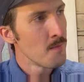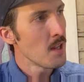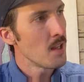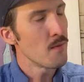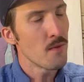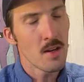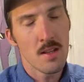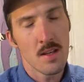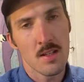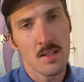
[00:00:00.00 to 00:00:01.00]
And the funny
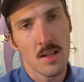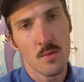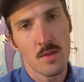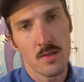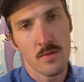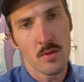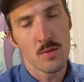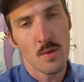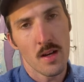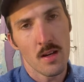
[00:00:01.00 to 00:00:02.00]
thing is like with these
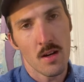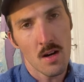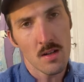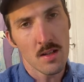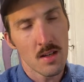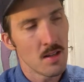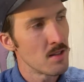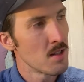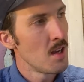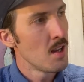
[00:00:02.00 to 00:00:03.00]
Volkswagen
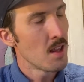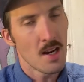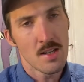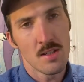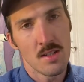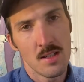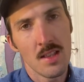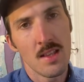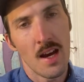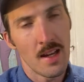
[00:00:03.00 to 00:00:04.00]
Harlequins, they actually
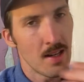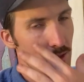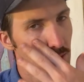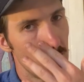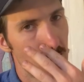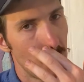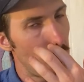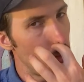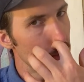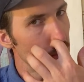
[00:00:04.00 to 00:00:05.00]
did that. Now it's become
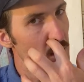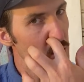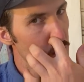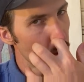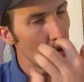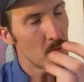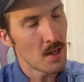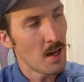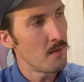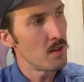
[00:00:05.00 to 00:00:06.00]
almost like a trope to
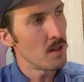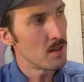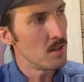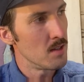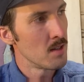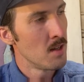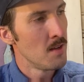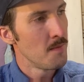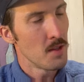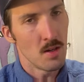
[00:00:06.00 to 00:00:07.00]
have like these,
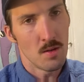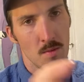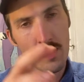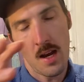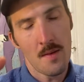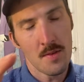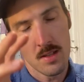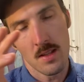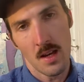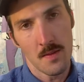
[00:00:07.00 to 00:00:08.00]
you know,
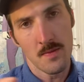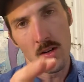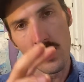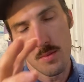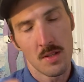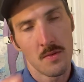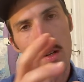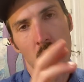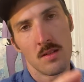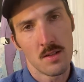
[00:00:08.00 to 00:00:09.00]
obviously they have very specific
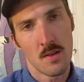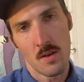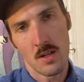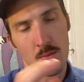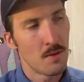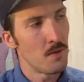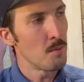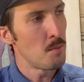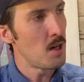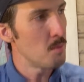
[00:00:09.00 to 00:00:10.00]
colors and very
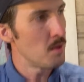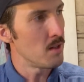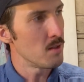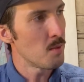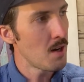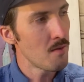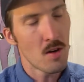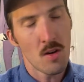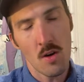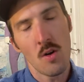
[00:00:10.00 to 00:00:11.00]
specific body panels, but I've
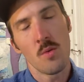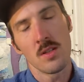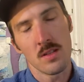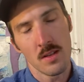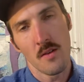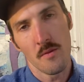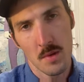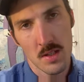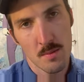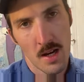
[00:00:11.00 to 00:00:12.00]
always loved
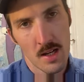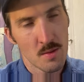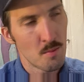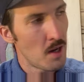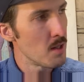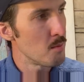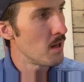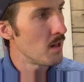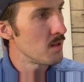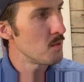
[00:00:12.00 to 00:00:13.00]
mismatched body
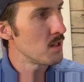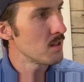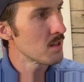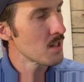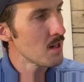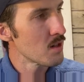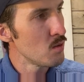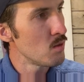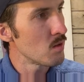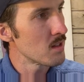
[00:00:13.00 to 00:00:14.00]
panels because it's kind of
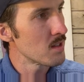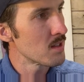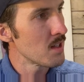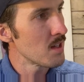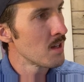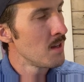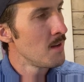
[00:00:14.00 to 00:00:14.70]
cool because it's like,